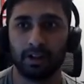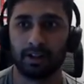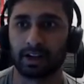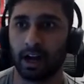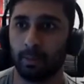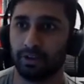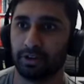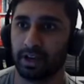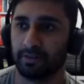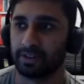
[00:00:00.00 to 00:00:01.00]
that come into
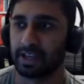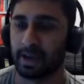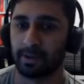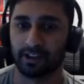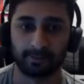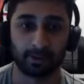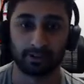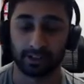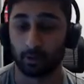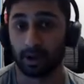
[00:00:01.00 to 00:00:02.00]
NFT gaming is
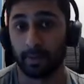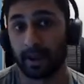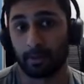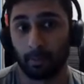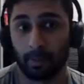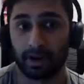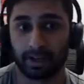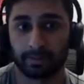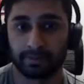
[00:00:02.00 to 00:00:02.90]
because they want to make money.